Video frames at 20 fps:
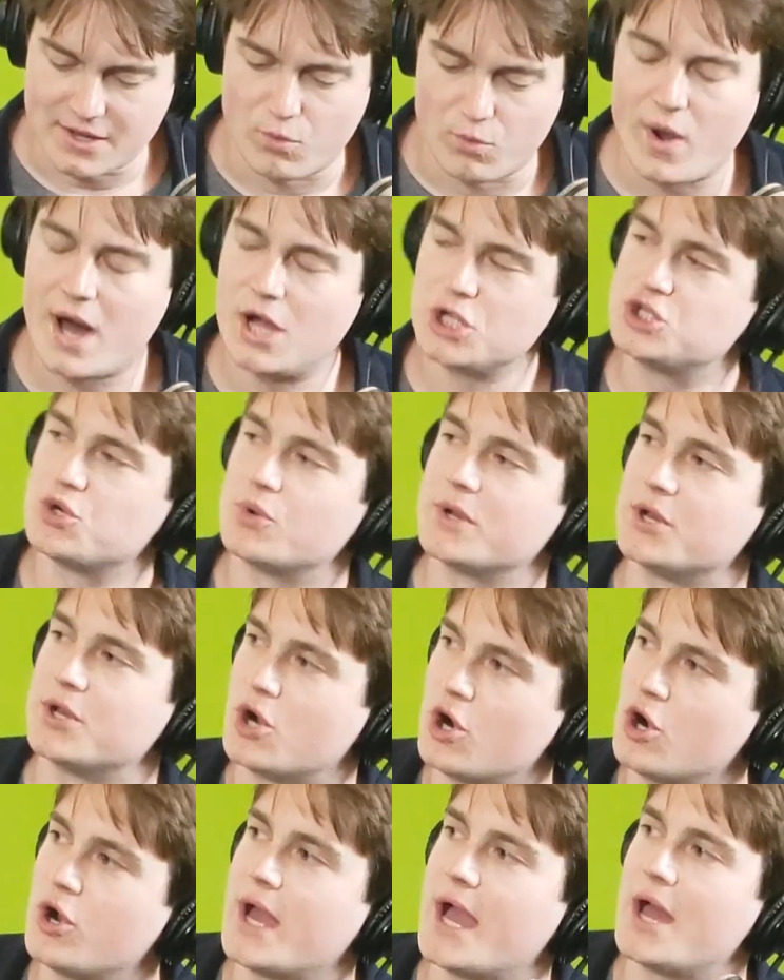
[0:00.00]
joining
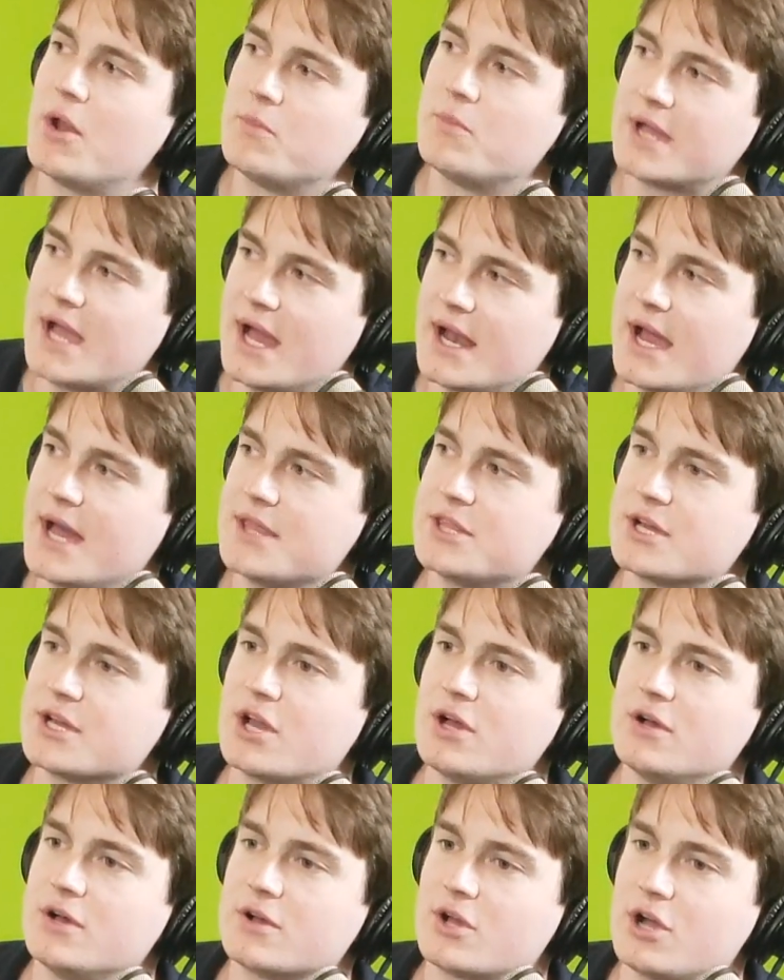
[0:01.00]
Hurrdat, we kind of had
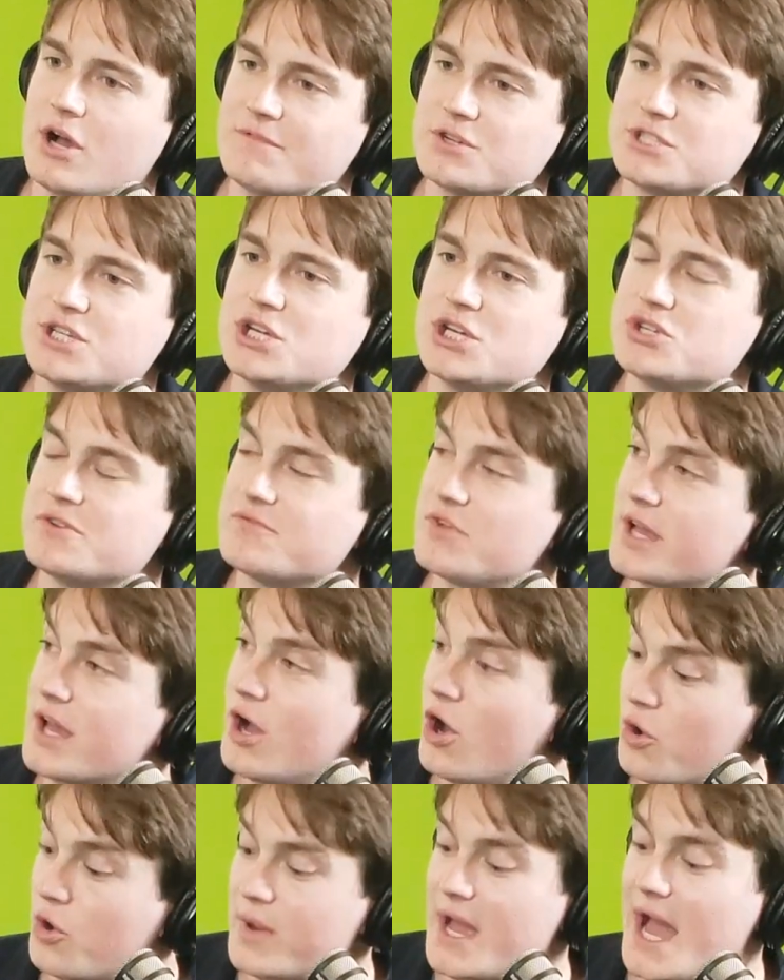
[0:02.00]
a conversation of like, are
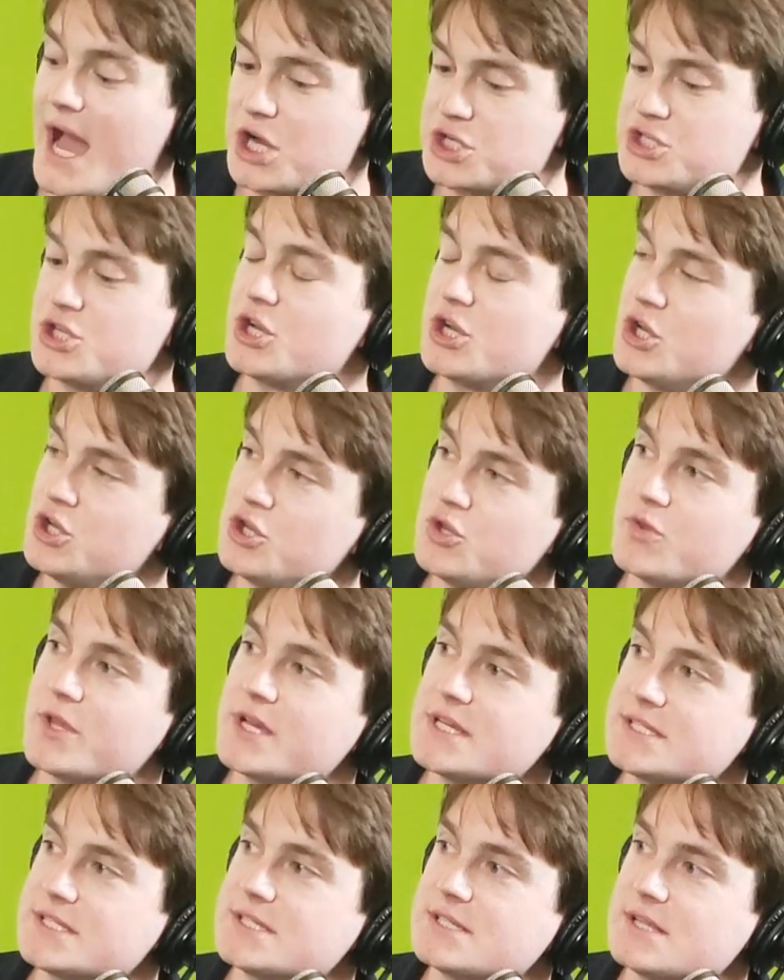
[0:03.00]
we actually going to do
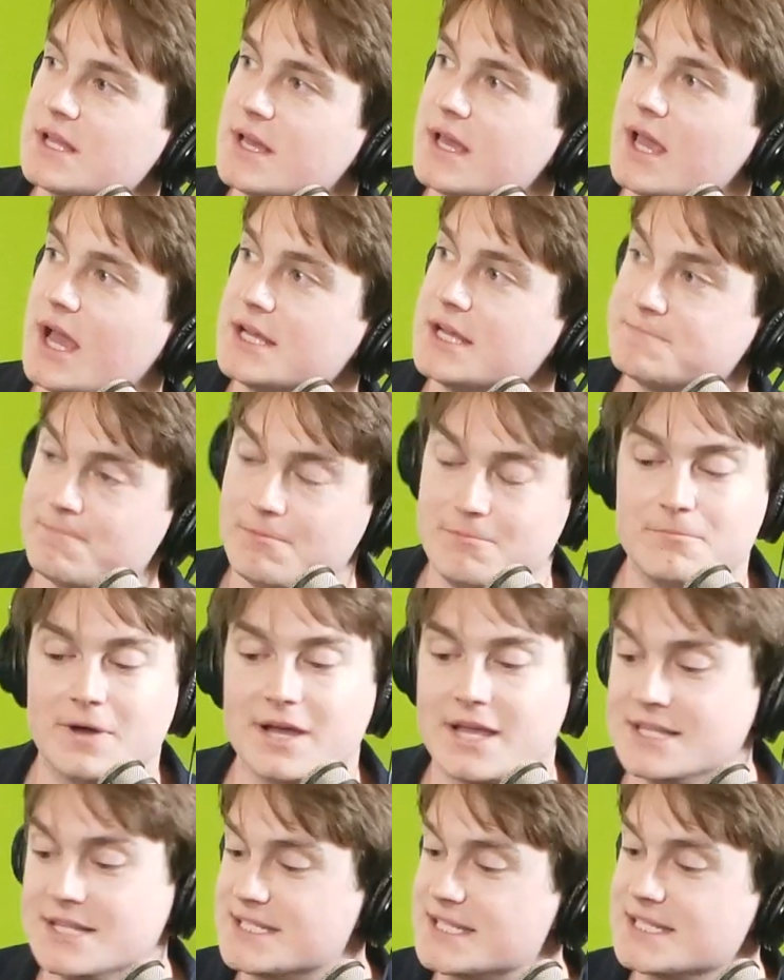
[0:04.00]
this? Because
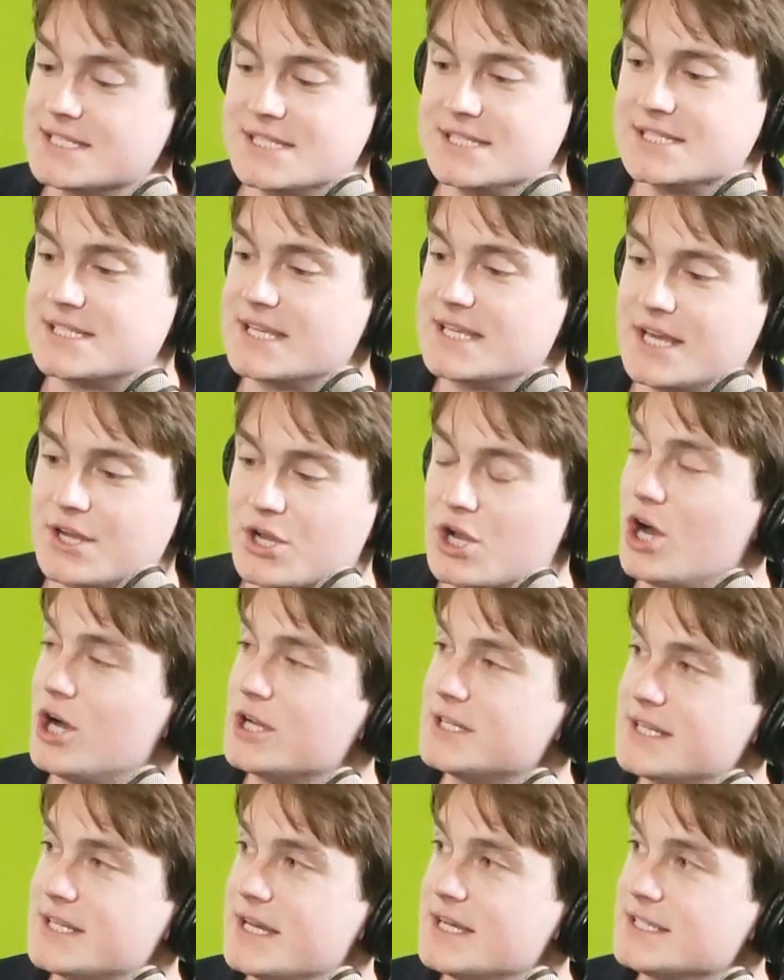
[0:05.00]
consistency in
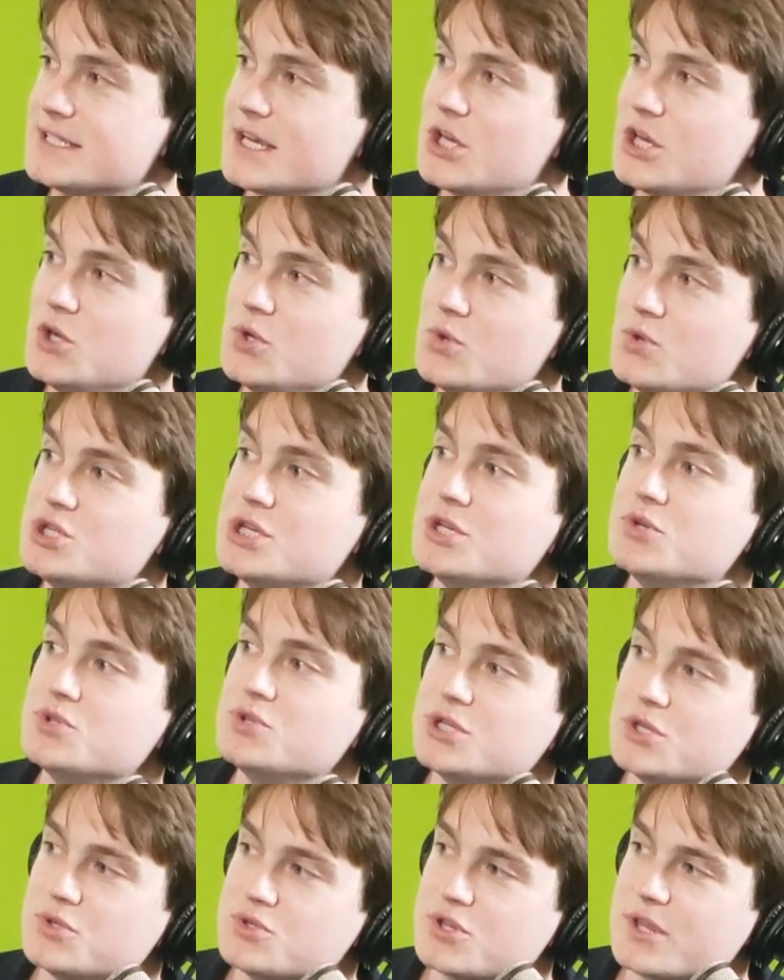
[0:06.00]
content is a huge
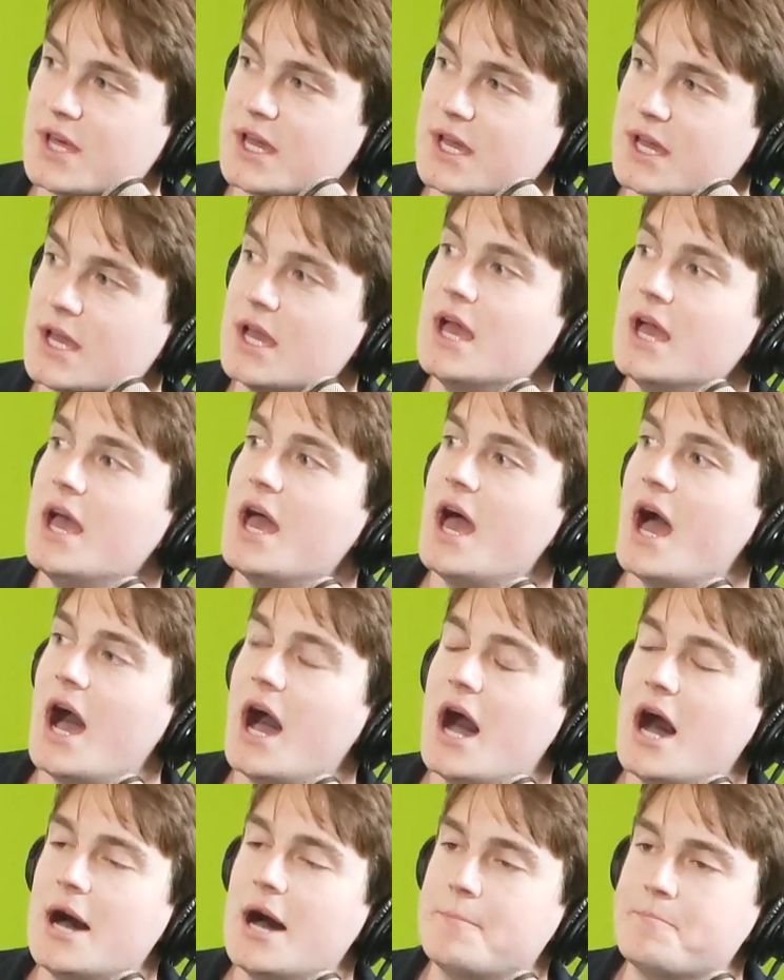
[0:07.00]
thing.
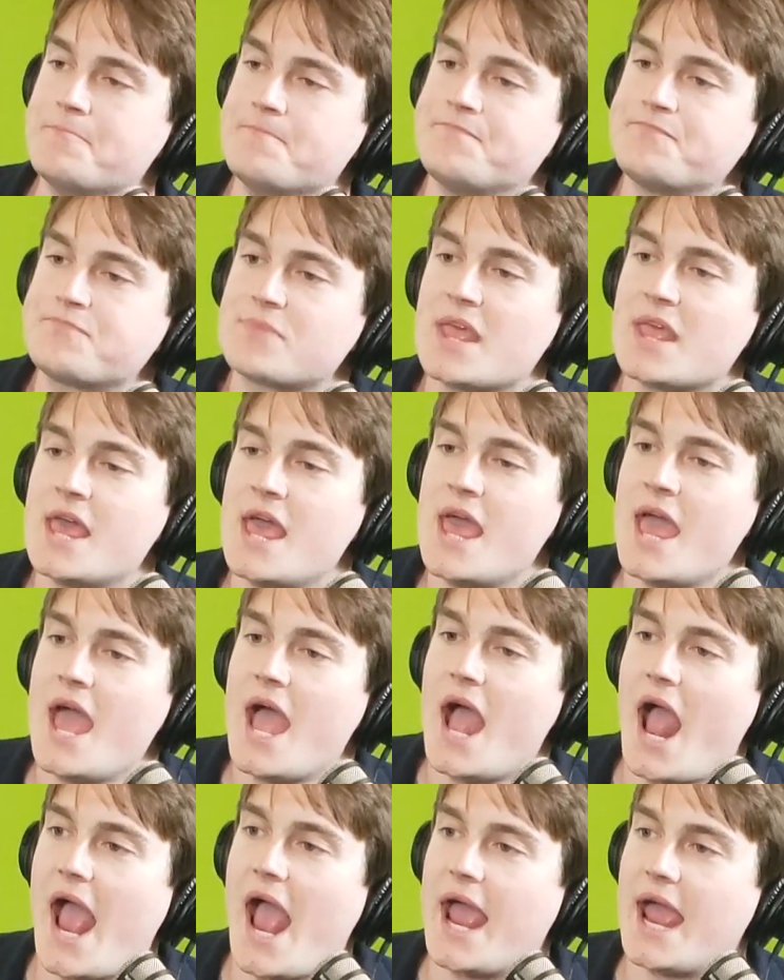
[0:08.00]

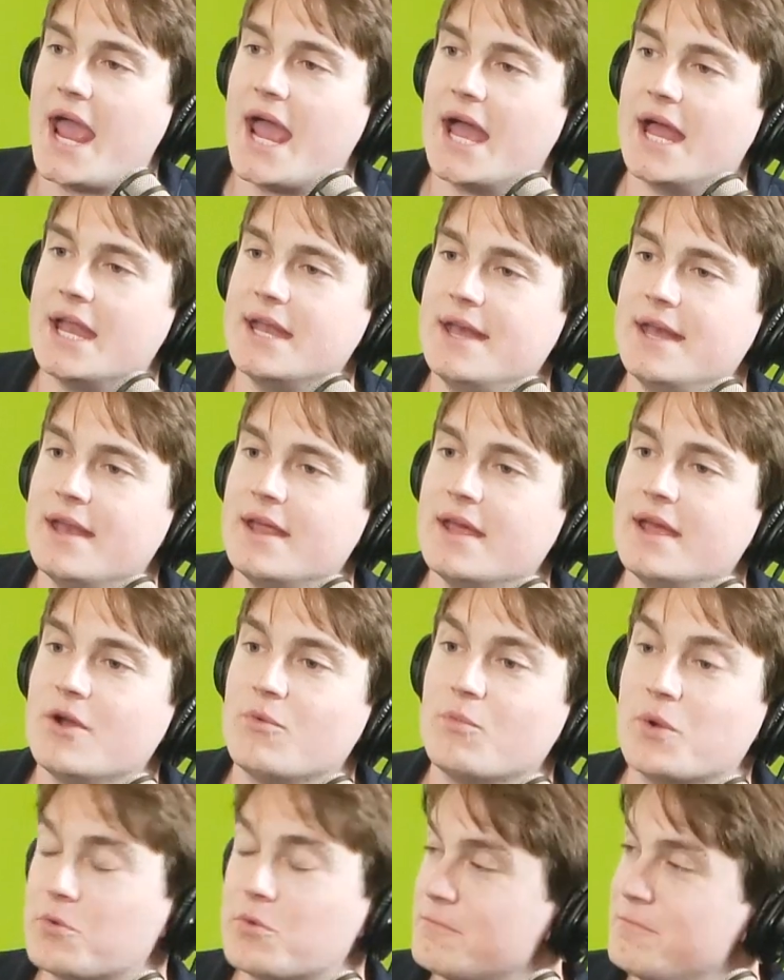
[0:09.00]
And we
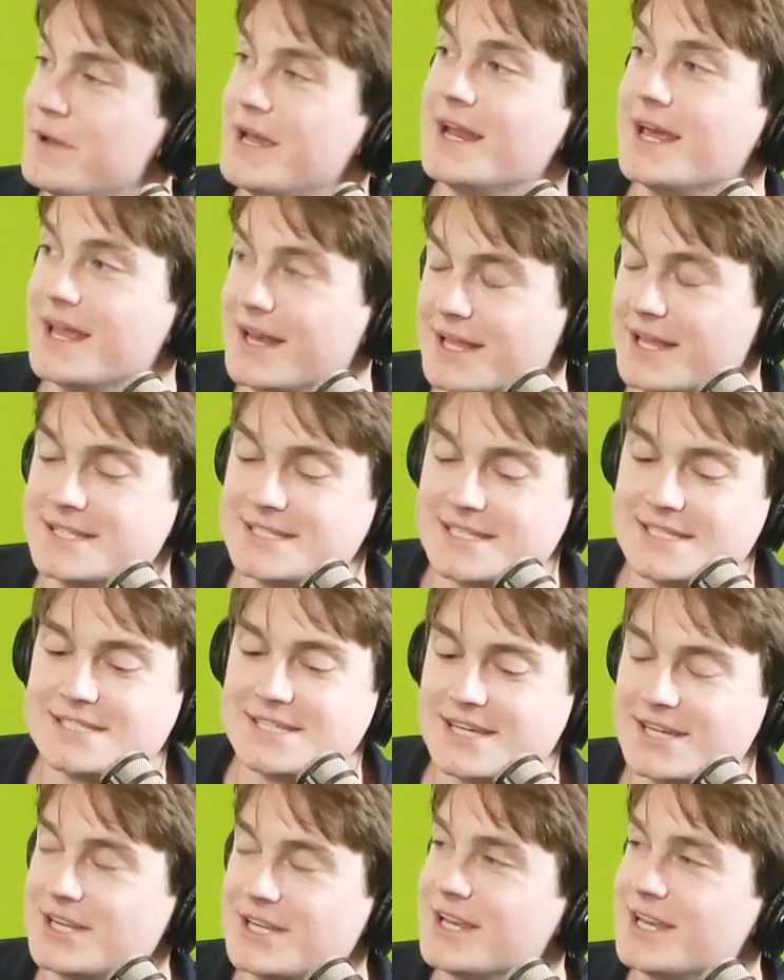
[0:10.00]
were being inconsistent.